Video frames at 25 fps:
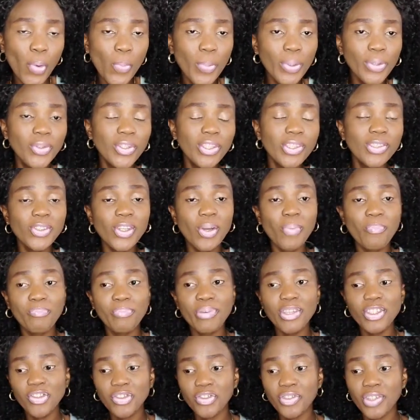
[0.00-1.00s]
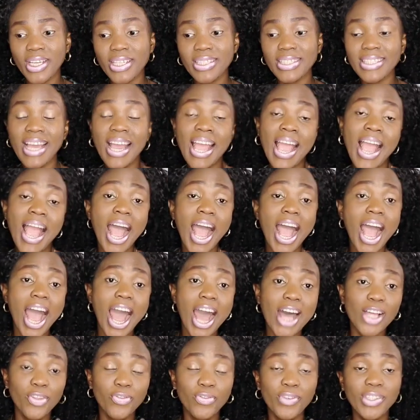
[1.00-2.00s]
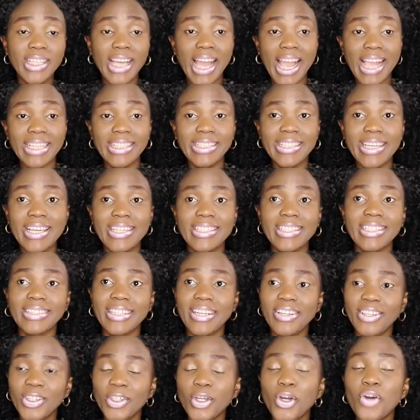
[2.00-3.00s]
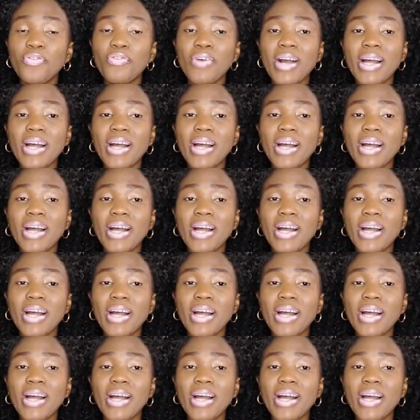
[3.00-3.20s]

We're doing some Pinterest outfit ideas that I love,